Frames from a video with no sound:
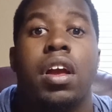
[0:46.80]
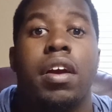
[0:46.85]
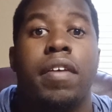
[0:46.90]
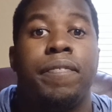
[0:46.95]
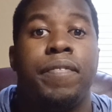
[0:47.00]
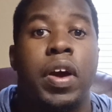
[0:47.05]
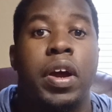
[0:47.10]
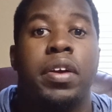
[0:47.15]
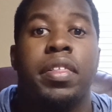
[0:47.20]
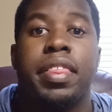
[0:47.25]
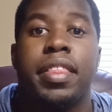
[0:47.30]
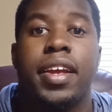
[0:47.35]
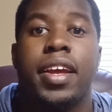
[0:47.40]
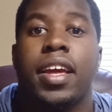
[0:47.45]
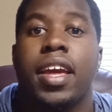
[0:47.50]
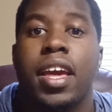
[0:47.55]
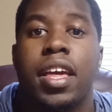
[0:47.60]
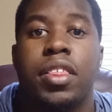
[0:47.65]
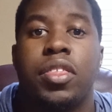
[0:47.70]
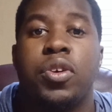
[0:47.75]
First thing
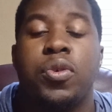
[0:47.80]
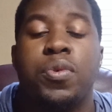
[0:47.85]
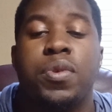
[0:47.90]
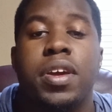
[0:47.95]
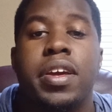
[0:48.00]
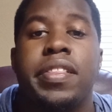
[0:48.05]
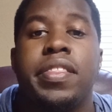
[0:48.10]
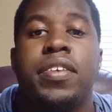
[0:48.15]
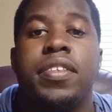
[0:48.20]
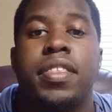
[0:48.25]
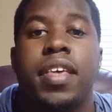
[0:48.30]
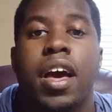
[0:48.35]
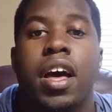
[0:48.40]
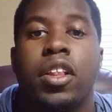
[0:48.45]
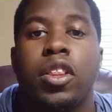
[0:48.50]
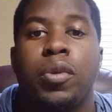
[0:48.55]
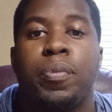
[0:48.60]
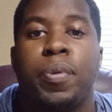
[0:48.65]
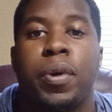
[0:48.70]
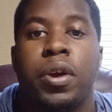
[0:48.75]
is, you need to tell
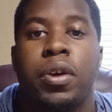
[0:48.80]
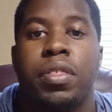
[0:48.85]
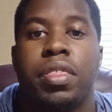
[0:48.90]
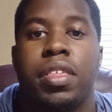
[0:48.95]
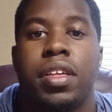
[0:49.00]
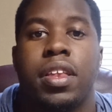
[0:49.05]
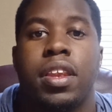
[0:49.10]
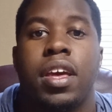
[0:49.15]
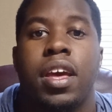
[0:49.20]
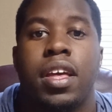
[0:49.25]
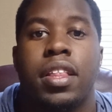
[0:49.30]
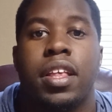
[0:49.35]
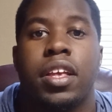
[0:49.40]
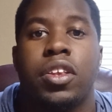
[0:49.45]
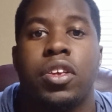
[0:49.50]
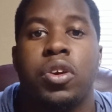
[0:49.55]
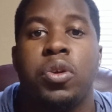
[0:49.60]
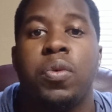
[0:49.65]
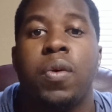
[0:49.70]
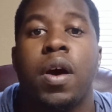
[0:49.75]
the person that
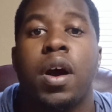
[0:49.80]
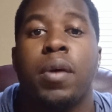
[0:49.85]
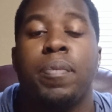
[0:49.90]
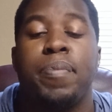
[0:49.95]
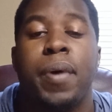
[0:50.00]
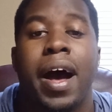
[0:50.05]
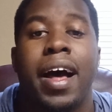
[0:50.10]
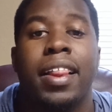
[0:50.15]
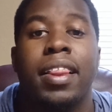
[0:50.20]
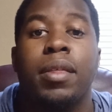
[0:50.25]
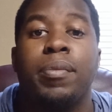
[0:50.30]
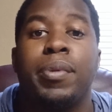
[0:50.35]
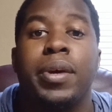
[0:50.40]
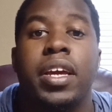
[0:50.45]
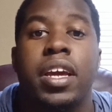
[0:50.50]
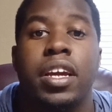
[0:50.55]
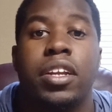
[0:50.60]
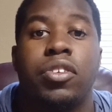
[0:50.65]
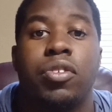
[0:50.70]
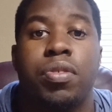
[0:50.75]
you are possibly
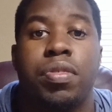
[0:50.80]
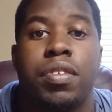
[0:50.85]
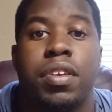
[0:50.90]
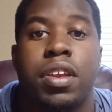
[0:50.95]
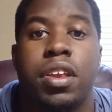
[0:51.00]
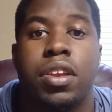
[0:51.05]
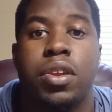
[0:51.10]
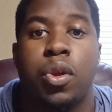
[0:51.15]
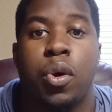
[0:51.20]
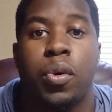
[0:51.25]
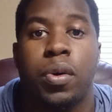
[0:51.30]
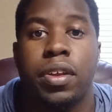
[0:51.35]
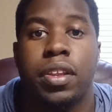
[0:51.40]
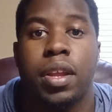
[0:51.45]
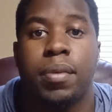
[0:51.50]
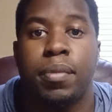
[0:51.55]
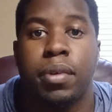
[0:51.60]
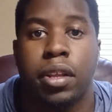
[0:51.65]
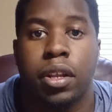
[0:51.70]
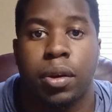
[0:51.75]
interested in knowing
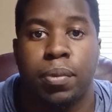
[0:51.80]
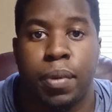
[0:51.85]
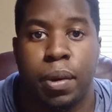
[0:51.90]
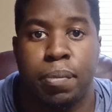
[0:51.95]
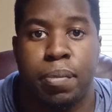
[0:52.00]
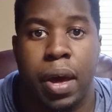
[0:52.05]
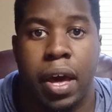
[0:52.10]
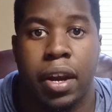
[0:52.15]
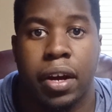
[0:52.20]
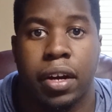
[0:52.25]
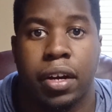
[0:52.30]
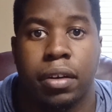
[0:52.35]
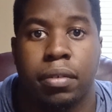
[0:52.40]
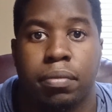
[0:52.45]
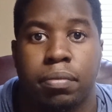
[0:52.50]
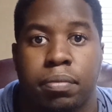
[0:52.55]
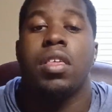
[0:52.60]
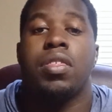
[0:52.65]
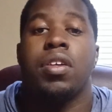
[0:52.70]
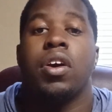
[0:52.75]
them a little bit better.
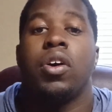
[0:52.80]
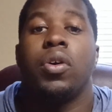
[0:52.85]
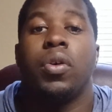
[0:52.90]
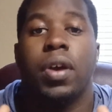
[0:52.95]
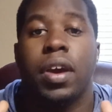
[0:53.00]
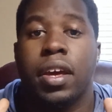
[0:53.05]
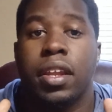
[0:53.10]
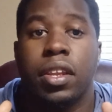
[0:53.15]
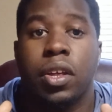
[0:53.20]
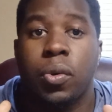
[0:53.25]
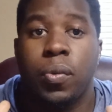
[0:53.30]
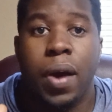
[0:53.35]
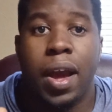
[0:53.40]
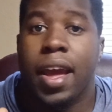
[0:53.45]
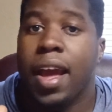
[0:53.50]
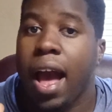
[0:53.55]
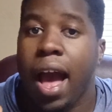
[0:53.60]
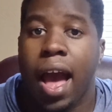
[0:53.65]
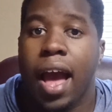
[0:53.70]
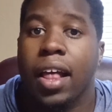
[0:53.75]
So, in the
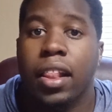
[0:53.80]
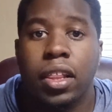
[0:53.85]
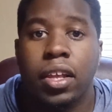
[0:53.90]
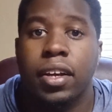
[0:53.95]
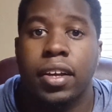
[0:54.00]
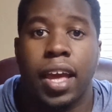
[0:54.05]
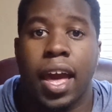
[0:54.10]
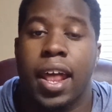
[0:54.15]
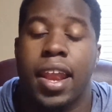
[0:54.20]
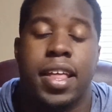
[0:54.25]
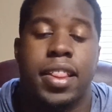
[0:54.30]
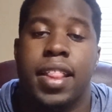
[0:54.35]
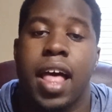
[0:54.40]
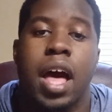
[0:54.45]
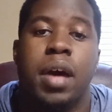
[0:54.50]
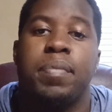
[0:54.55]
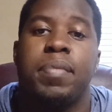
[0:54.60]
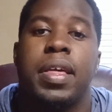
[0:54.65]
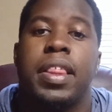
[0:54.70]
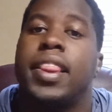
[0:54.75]
way I look at it,
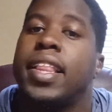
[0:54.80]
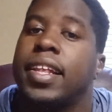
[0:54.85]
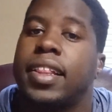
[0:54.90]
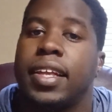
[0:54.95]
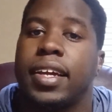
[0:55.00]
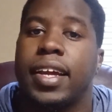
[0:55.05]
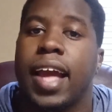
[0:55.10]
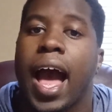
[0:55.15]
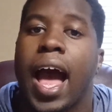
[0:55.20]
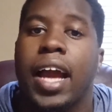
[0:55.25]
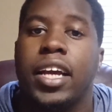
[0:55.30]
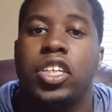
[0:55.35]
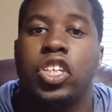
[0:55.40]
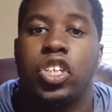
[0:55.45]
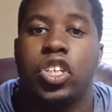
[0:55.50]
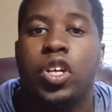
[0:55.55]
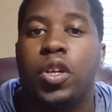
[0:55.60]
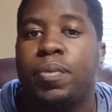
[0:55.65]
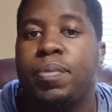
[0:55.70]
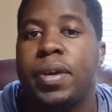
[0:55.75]
that means that the guy
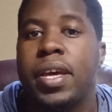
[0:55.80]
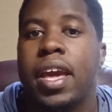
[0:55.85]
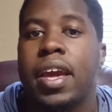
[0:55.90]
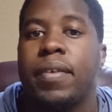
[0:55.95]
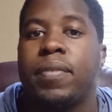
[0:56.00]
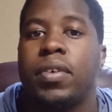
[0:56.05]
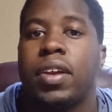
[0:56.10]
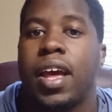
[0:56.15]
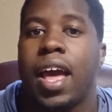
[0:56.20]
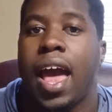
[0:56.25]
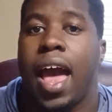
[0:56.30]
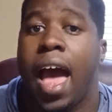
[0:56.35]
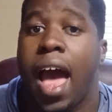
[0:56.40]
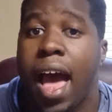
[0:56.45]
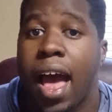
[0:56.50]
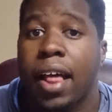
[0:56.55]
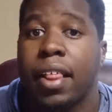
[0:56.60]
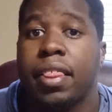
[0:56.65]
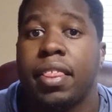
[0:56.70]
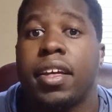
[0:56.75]
should be able to
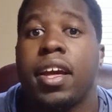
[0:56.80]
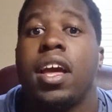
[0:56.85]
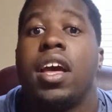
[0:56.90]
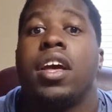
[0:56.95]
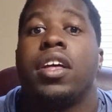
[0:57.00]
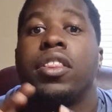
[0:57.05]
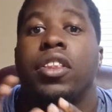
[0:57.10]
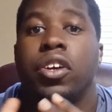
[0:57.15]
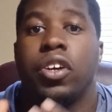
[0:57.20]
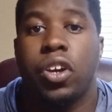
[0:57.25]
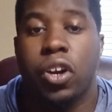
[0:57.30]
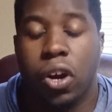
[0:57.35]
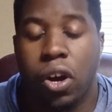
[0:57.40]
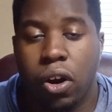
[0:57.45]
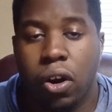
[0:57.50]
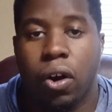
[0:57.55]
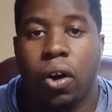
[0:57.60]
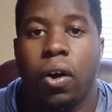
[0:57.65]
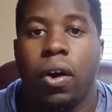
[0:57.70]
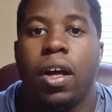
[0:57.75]
ask the
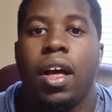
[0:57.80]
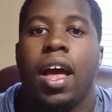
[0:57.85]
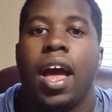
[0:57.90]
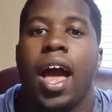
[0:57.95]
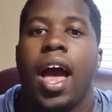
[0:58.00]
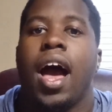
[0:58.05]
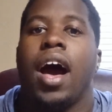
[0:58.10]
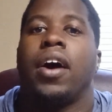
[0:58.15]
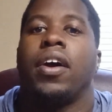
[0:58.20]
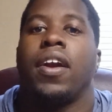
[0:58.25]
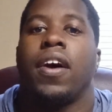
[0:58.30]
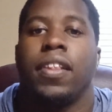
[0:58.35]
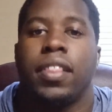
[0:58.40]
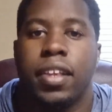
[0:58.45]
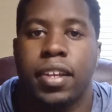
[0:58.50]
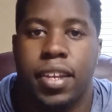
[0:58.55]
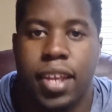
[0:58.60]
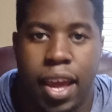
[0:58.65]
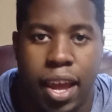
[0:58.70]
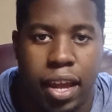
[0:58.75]
girl out on the
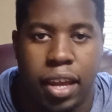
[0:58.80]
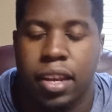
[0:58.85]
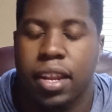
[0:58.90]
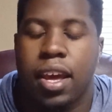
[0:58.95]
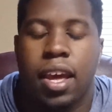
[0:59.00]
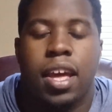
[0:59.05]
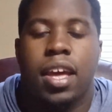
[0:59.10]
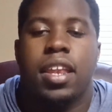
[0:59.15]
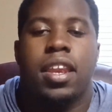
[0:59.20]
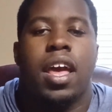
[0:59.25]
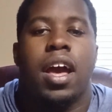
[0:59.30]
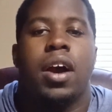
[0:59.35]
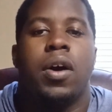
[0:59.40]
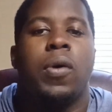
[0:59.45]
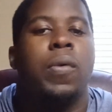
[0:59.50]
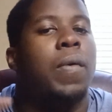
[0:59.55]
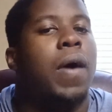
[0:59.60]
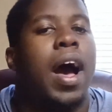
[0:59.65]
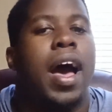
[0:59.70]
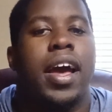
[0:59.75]
date. Now,
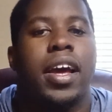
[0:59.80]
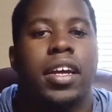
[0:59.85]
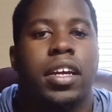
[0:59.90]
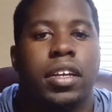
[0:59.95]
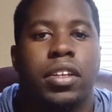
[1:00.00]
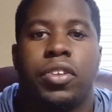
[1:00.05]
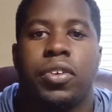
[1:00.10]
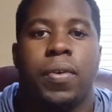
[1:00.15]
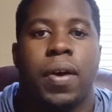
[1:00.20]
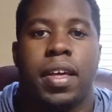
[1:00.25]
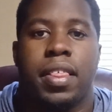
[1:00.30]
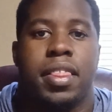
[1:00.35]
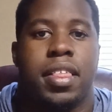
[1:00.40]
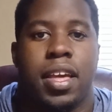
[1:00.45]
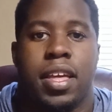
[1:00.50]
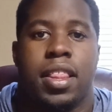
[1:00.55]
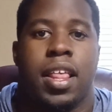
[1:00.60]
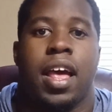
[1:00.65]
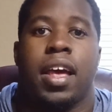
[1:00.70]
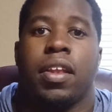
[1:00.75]
why do I
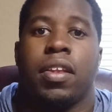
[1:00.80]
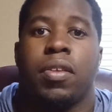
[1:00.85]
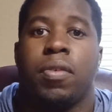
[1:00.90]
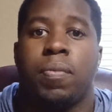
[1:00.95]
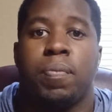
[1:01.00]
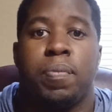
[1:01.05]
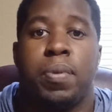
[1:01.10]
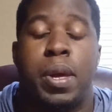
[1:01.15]
say that?